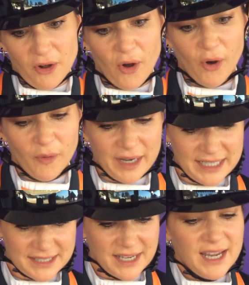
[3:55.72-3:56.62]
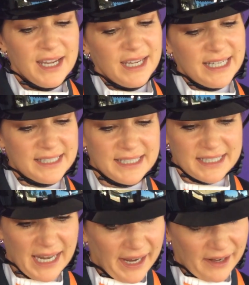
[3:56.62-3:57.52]
not always easy to
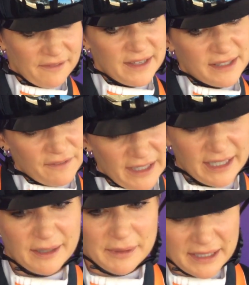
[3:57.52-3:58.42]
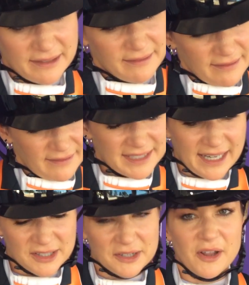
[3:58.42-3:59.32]
tell if he's feeling a bit oh,
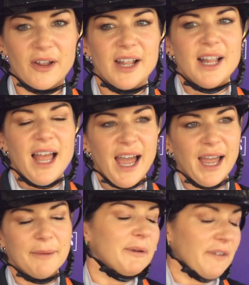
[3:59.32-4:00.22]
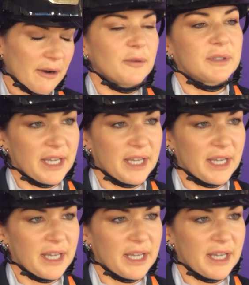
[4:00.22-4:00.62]
tense or not. Uh, but Farrell will